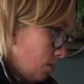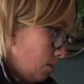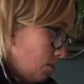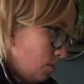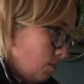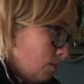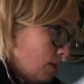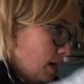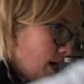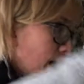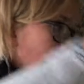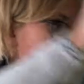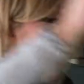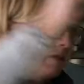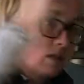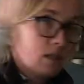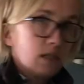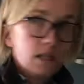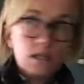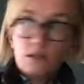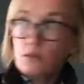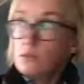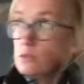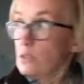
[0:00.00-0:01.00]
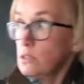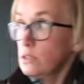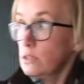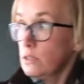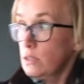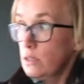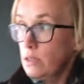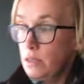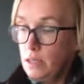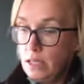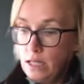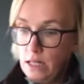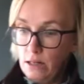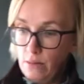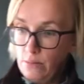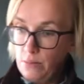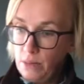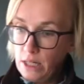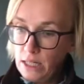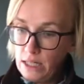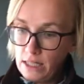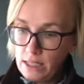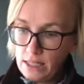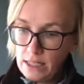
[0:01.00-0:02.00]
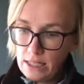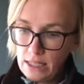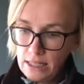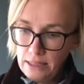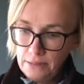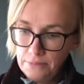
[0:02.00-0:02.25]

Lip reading: But having those thinner bits